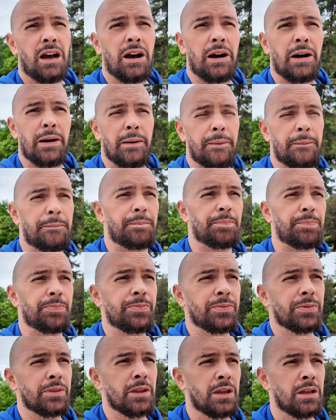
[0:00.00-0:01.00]

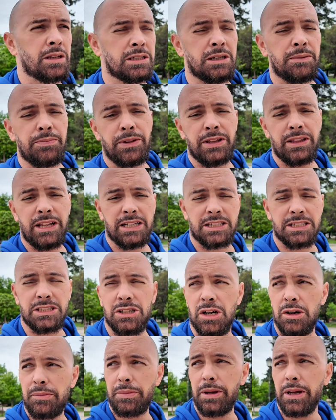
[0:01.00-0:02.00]
something that
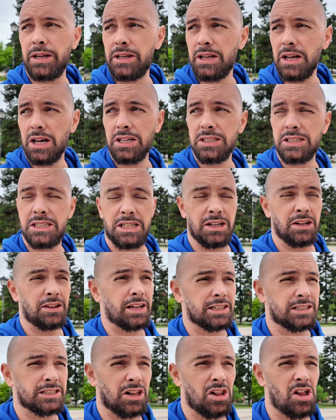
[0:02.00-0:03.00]
Serbia does here
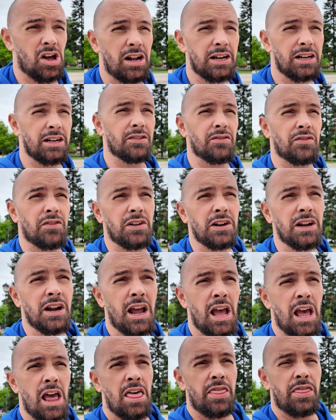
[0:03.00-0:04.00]
that's a lot different
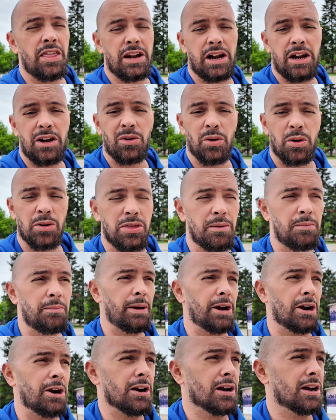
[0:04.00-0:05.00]
than in North
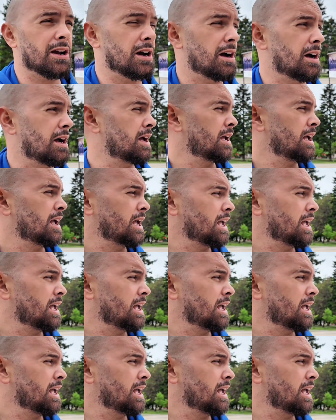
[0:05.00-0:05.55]
America.